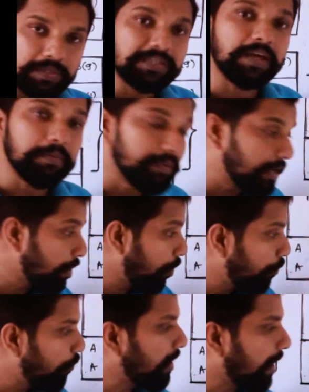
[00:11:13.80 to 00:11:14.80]
the summary
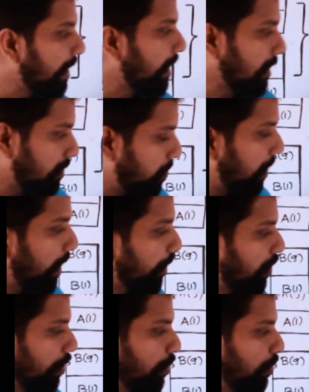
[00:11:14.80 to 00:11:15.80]
of what I explained
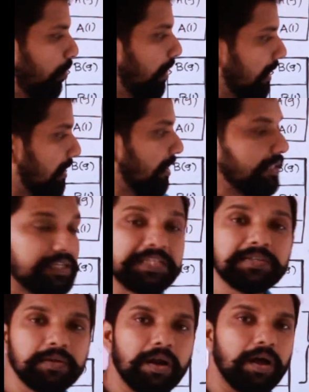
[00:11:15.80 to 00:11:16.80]
to you is in
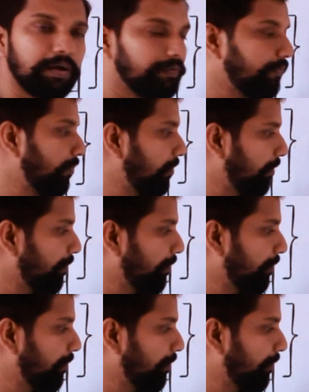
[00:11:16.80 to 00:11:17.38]
this graph.